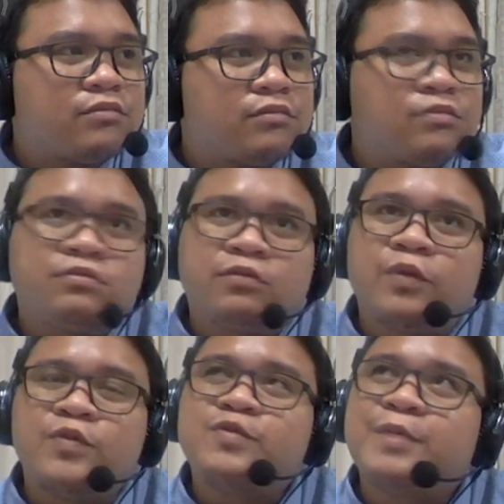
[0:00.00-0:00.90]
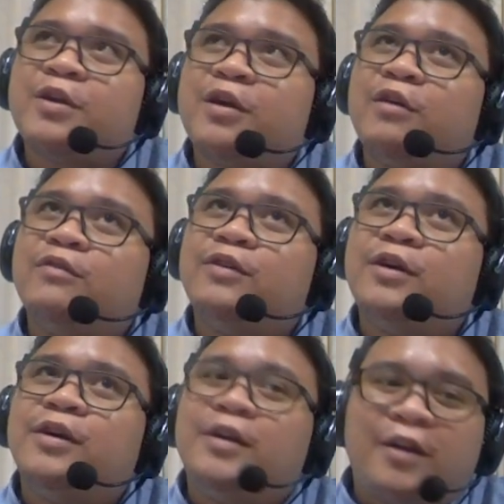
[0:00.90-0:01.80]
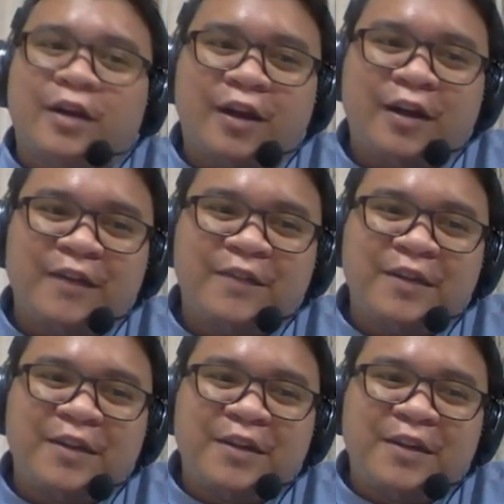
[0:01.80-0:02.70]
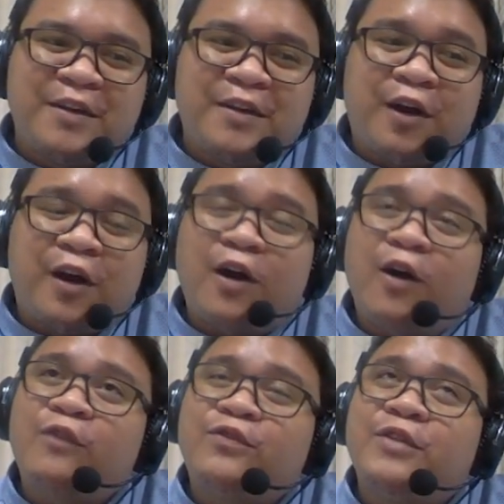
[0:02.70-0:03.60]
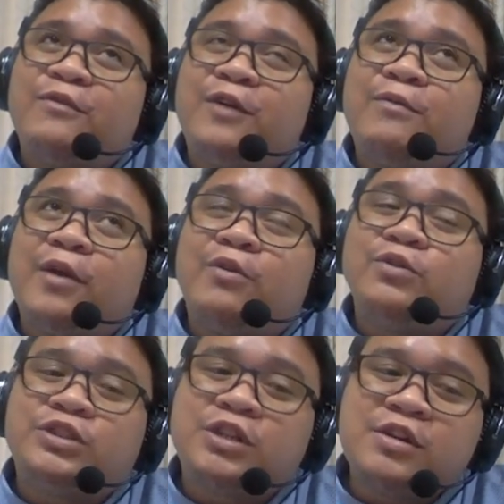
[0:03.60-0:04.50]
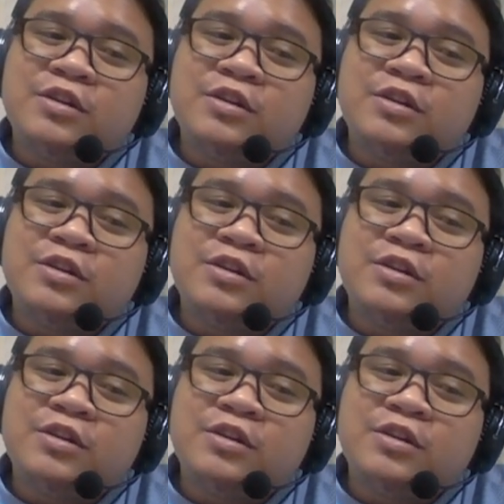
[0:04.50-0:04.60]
Ooh, when you speak of uh, often found by ocean,